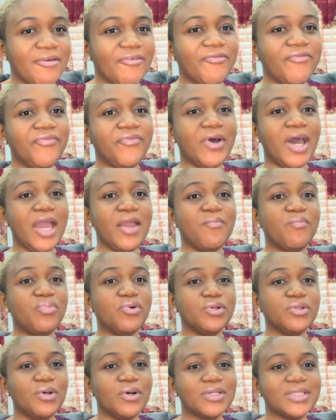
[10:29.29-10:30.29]
Find
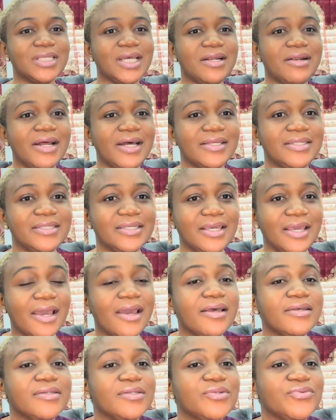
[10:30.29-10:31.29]
products that are scarce